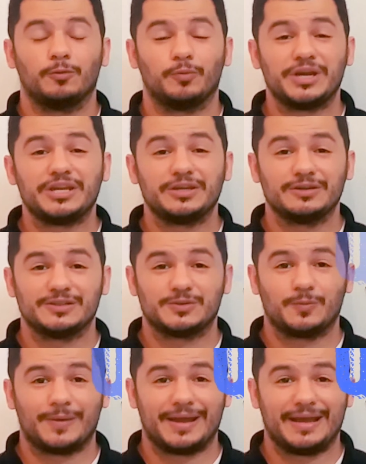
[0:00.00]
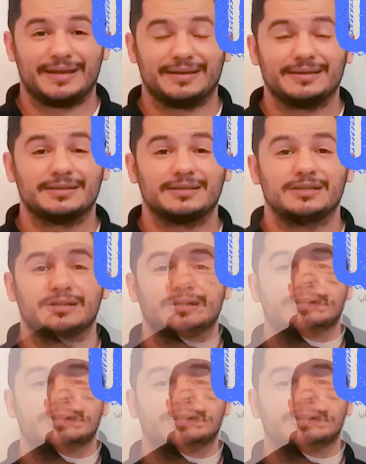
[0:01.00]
We use when